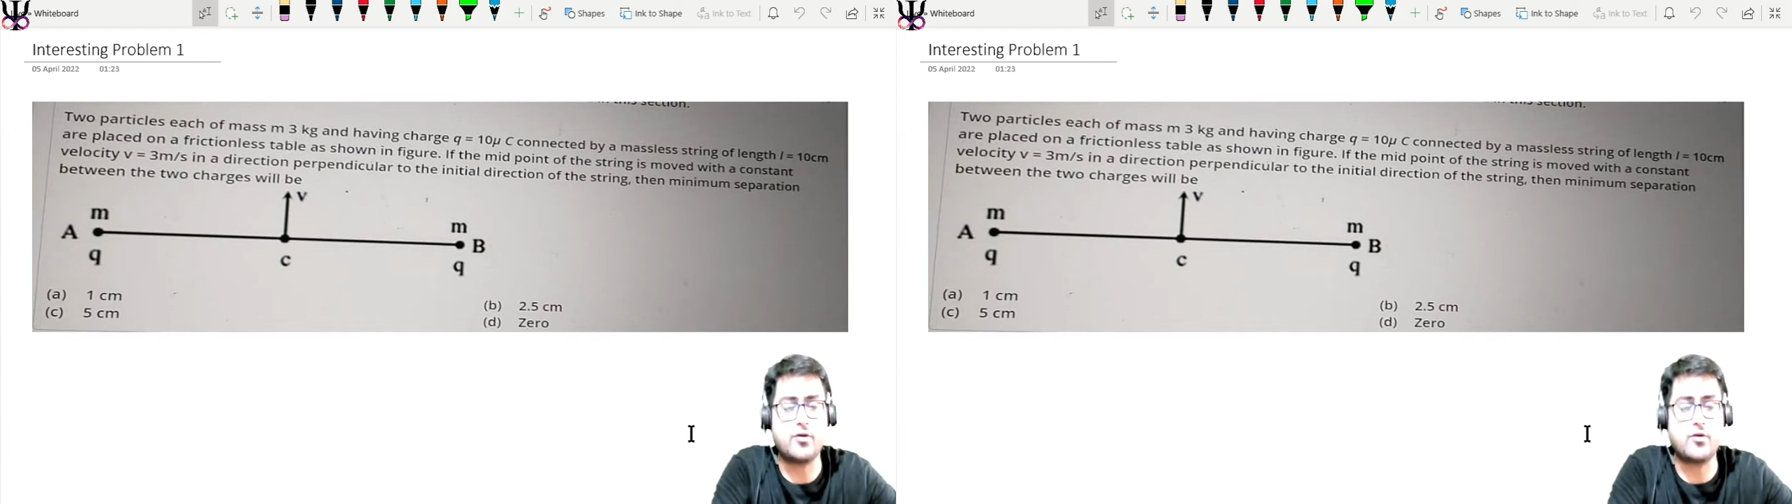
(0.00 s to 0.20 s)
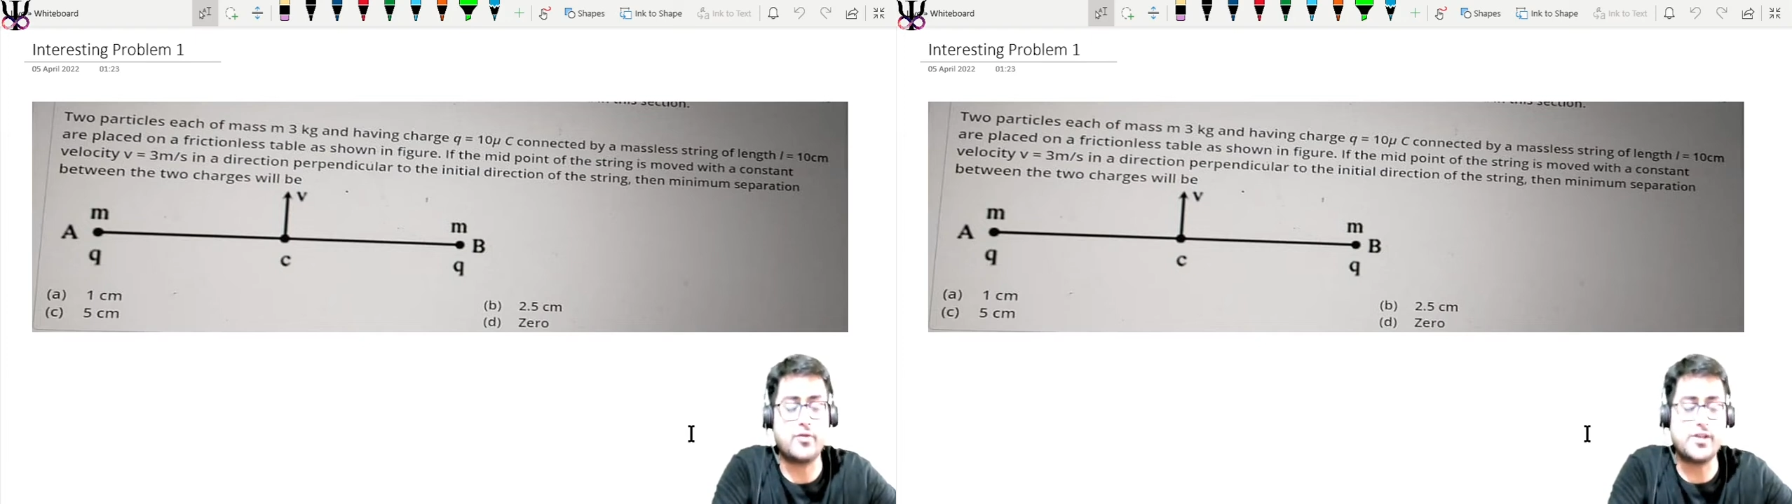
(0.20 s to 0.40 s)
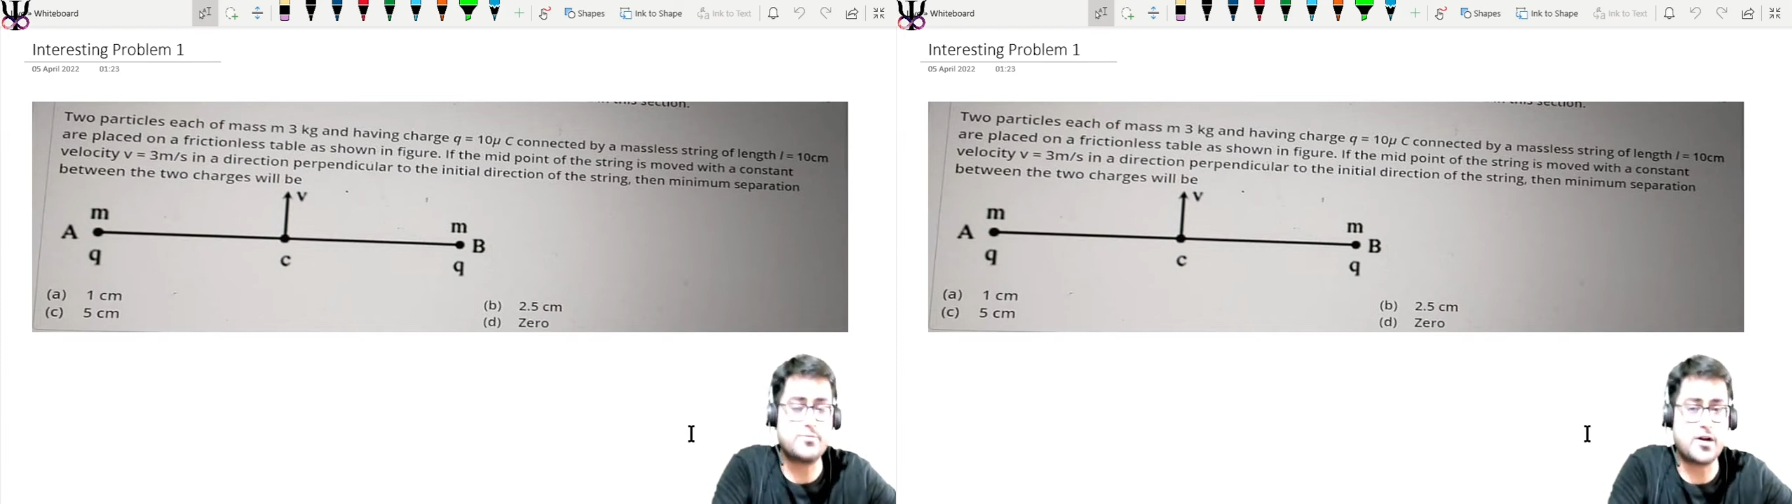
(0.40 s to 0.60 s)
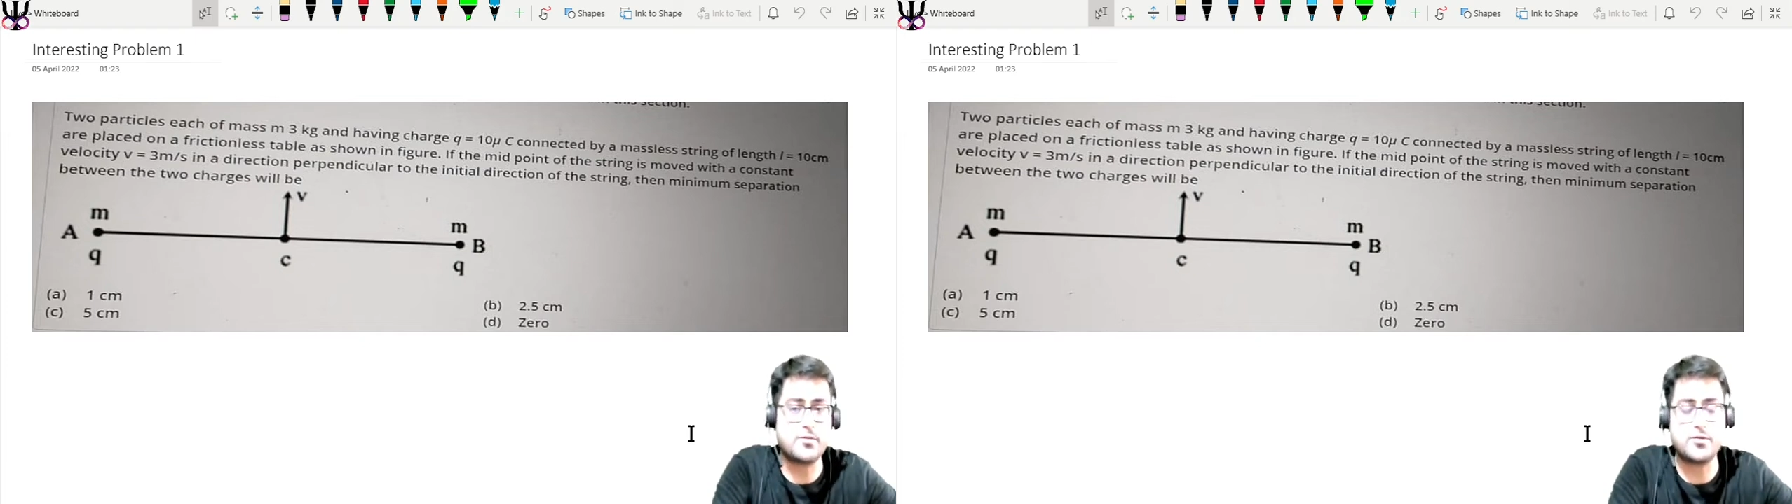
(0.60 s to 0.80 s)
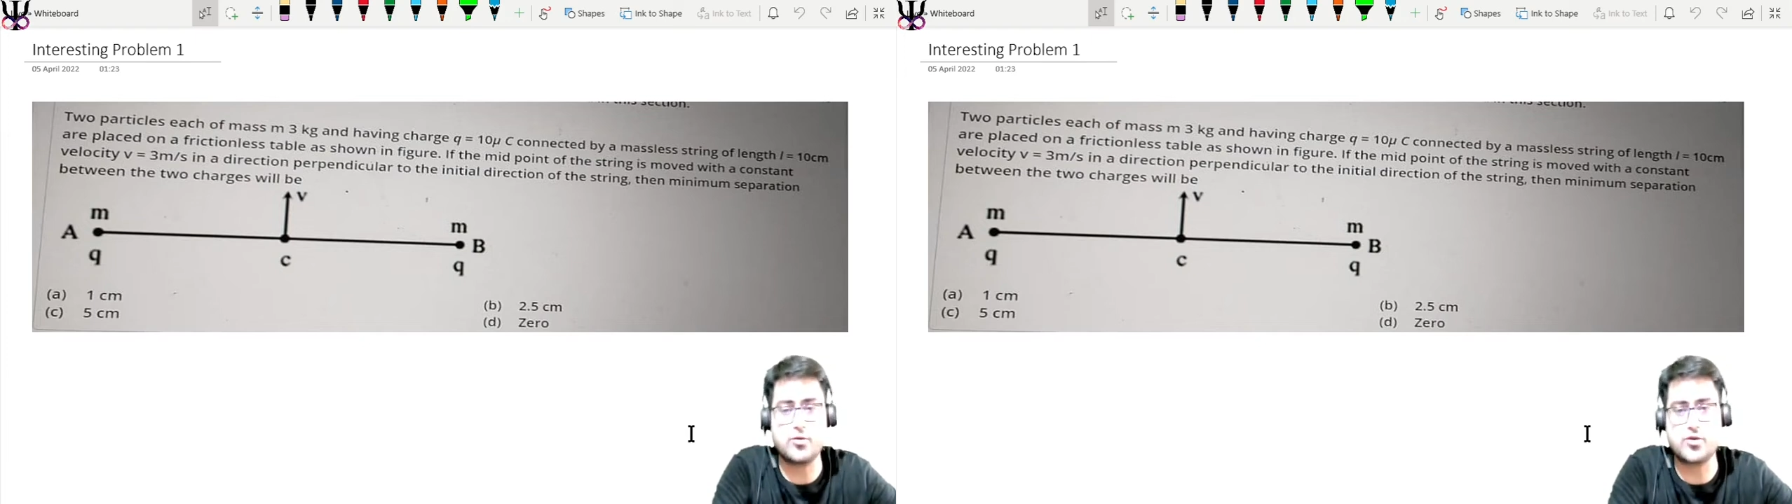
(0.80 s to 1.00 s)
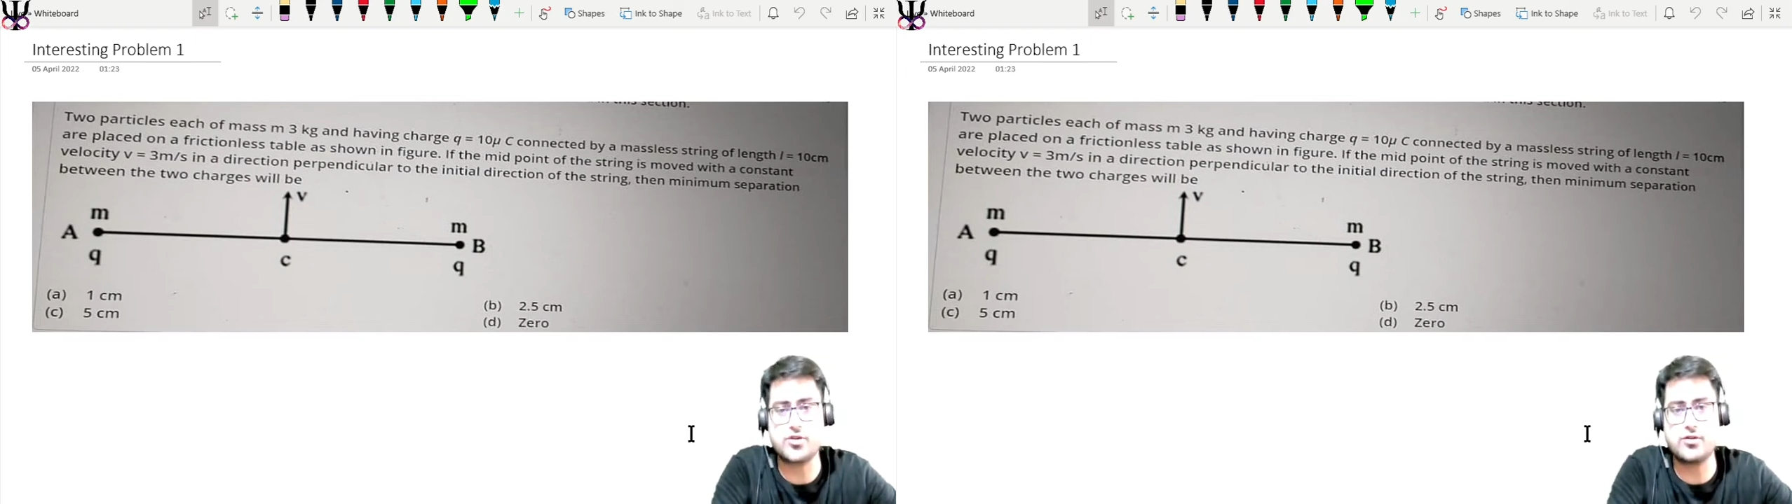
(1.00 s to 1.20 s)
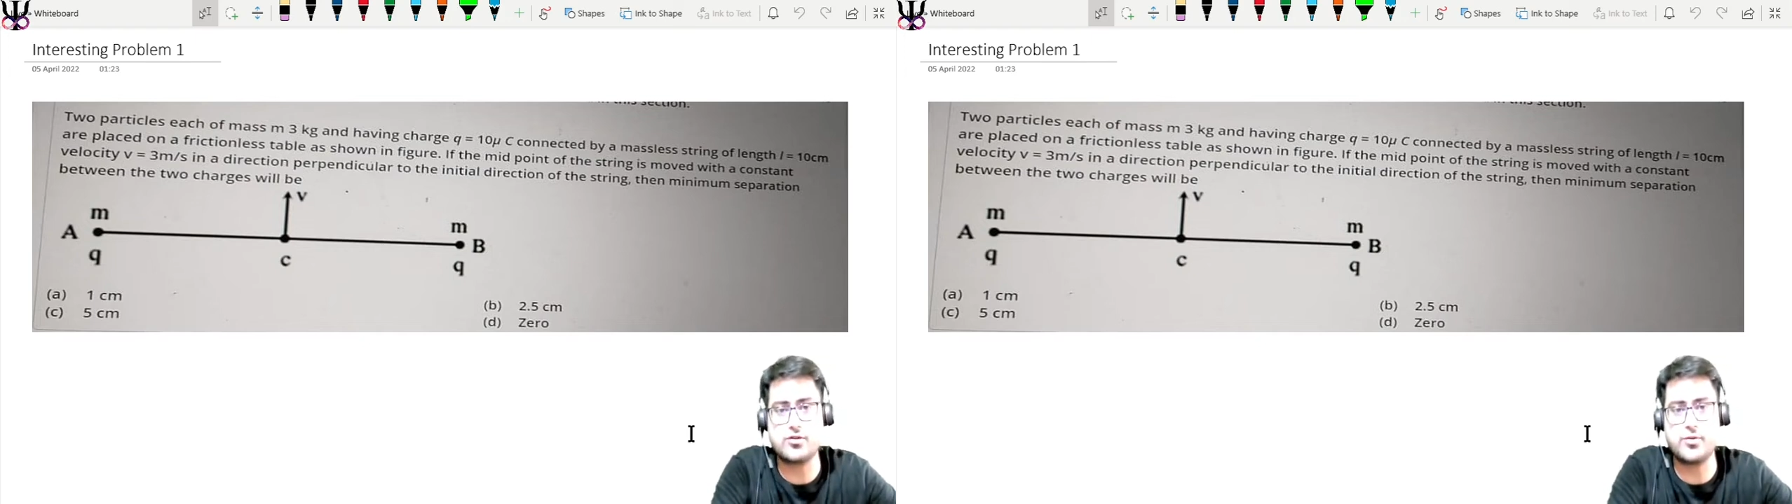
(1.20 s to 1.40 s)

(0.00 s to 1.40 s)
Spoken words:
which part of the motion do